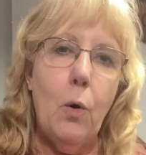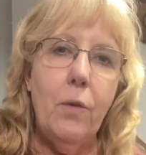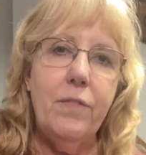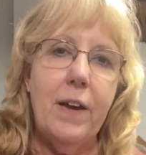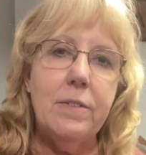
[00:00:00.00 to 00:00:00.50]

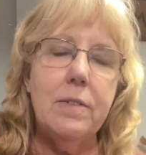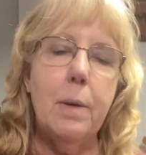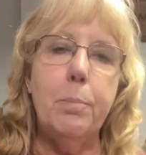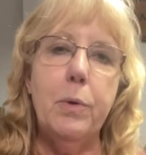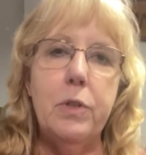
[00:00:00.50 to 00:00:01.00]
whole vest
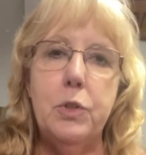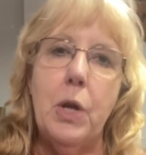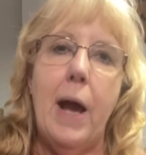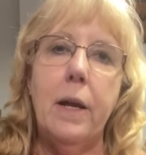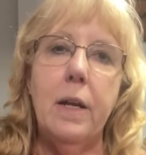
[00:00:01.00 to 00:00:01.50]
up or the
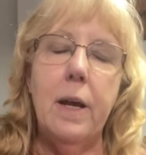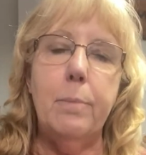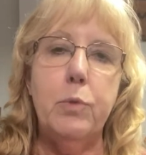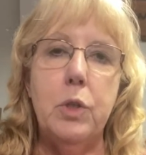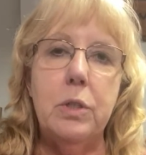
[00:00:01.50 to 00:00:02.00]
jacket
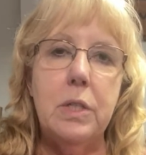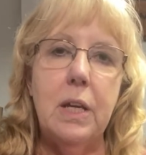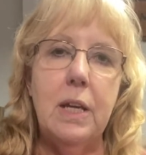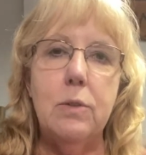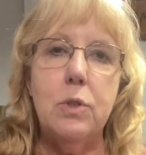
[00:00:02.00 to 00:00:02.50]
up just to
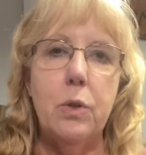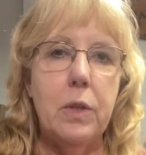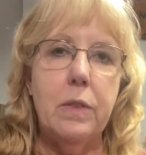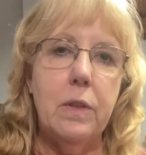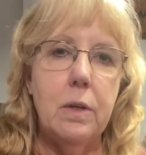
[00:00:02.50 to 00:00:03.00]
get so
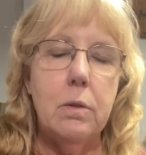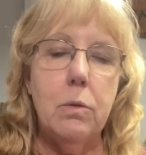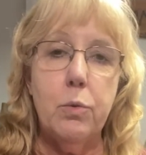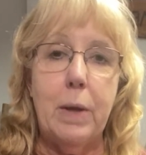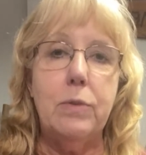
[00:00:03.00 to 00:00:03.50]
that the
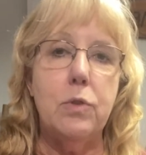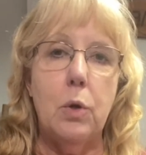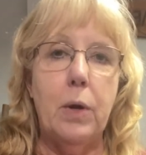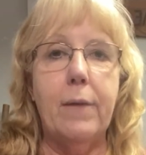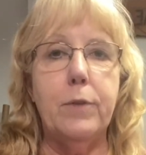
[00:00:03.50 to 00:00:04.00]
threads
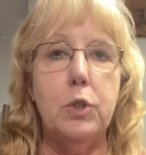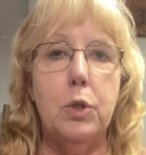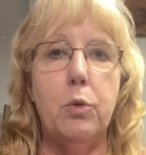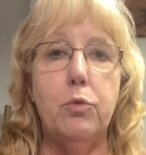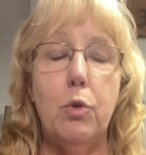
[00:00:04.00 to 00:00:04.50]
don't have to
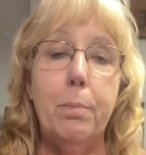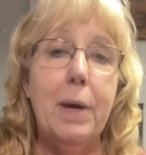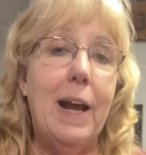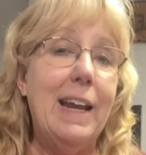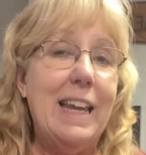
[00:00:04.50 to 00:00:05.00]
show through.
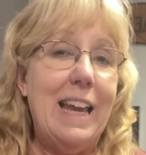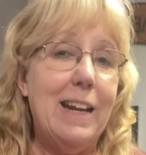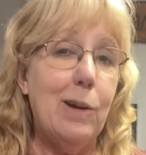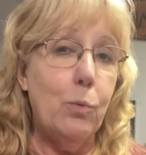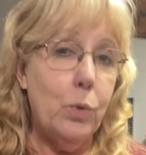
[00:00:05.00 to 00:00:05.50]
But I
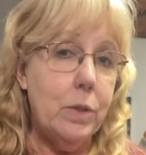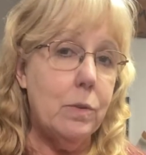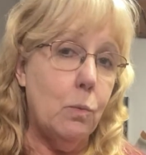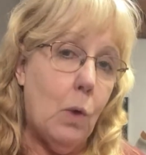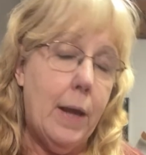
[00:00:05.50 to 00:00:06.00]
get a
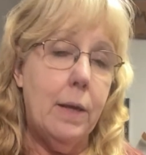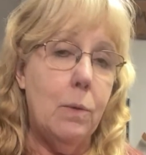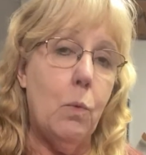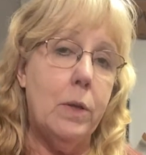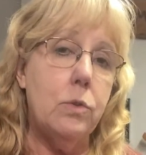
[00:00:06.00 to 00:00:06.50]
reason why he
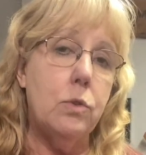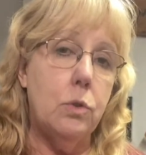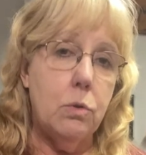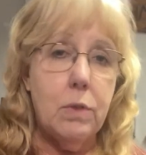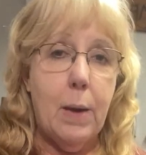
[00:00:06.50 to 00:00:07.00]
wants to
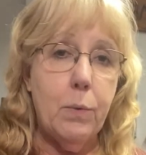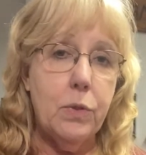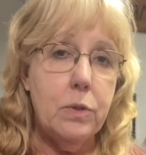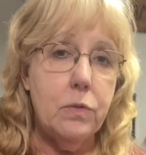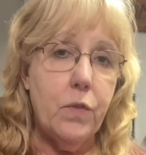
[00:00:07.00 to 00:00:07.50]
do that with
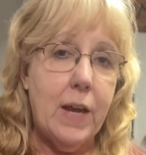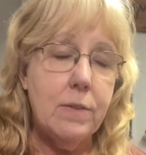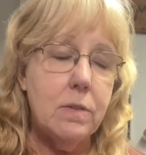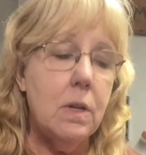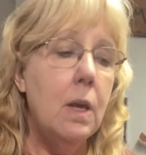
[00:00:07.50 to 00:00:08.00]
this
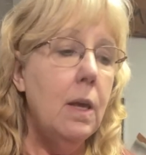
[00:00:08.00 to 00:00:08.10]
vest,